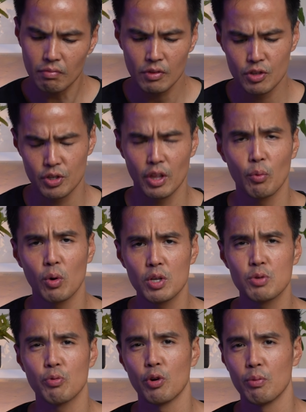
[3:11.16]
So there
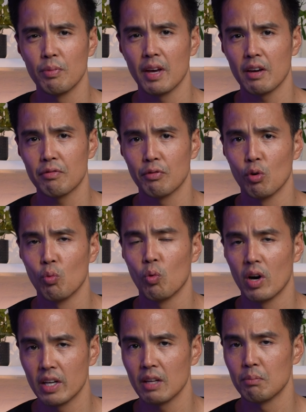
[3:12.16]
was room there for
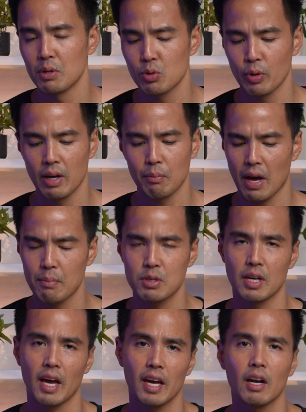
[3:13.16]
one in between, perhaps
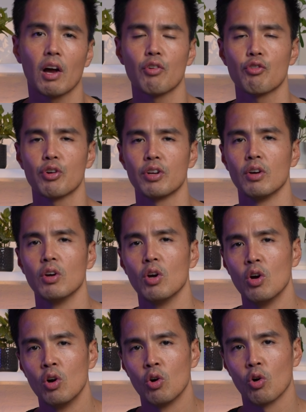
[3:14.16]
an 800
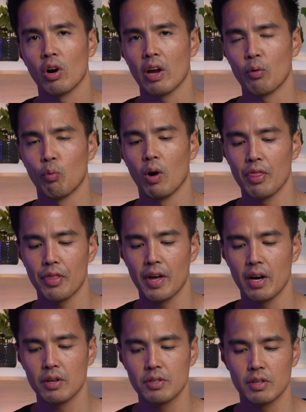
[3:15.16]
or a
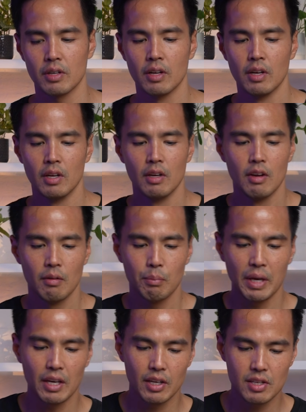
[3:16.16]
1000.
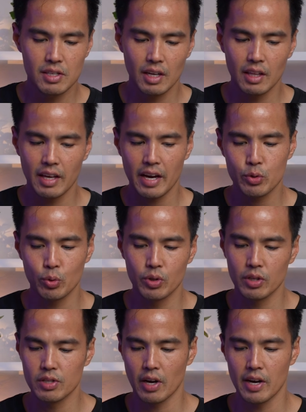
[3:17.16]
But you can see the actual
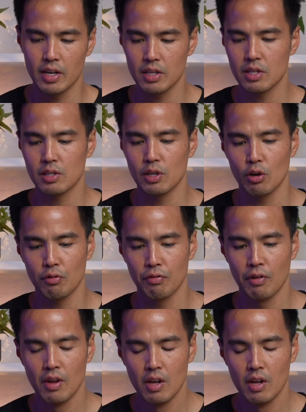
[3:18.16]
design itself